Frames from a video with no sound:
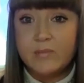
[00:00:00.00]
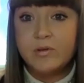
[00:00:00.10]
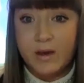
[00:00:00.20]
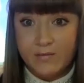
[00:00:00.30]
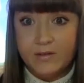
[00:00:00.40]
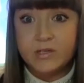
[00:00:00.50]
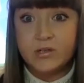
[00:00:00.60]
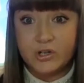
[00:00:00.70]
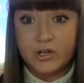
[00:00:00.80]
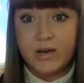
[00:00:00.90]
you have
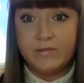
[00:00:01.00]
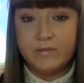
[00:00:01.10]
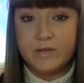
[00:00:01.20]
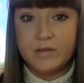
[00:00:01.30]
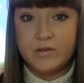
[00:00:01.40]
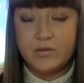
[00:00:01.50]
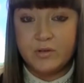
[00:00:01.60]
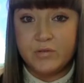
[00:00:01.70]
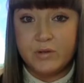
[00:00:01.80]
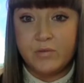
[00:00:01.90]
until July 15,
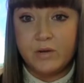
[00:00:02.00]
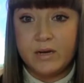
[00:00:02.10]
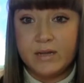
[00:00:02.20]
2021.